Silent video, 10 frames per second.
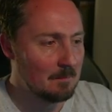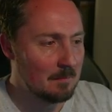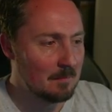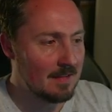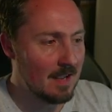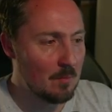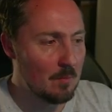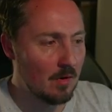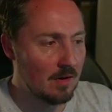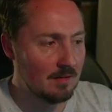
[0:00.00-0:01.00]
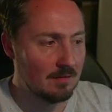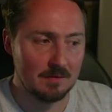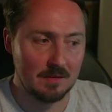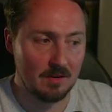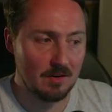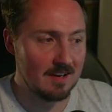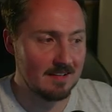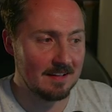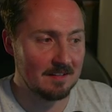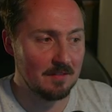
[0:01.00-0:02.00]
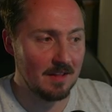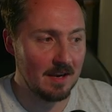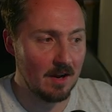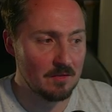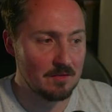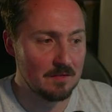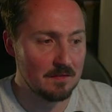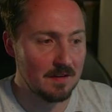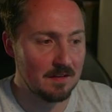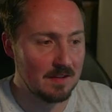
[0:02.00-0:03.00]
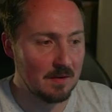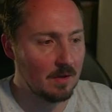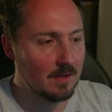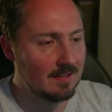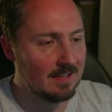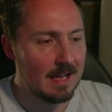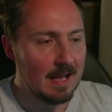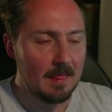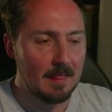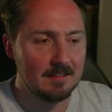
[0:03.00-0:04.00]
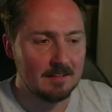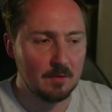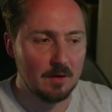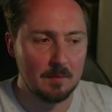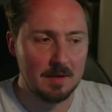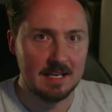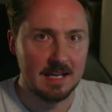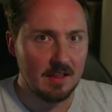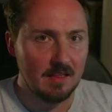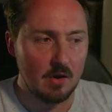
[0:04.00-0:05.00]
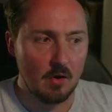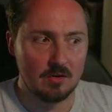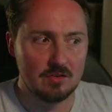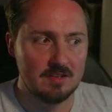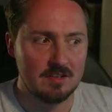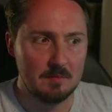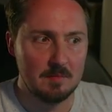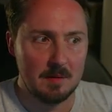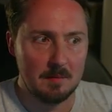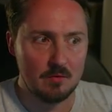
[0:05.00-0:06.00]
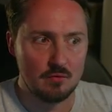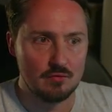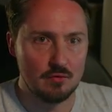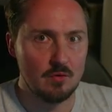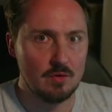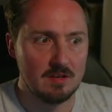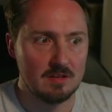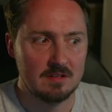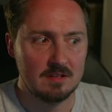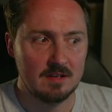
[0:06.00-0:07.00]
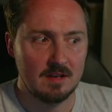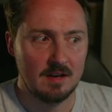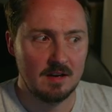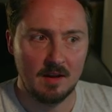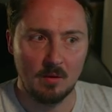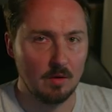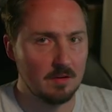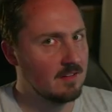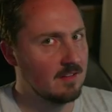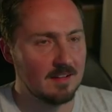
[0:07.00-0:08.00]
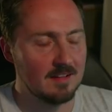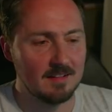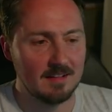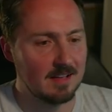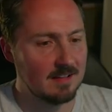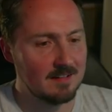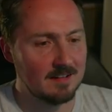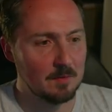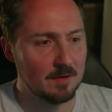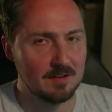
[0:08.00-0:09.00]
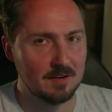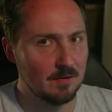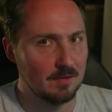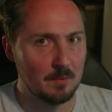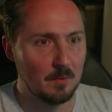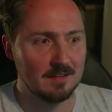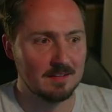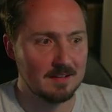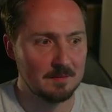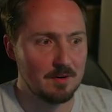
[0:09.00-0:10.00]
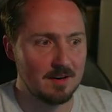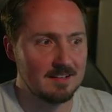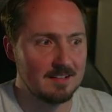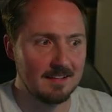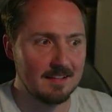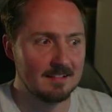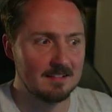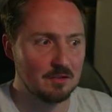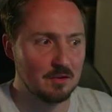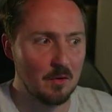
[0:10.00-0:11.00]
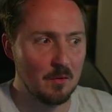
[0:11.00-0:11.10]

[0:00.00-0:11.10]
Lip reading: Dalmore, Christ, that's flying, 151. See, this is what I mean. The auctions can be a bit rogue. It wasn't like that, like 6 months ago, you weren't seeing prices like this at all.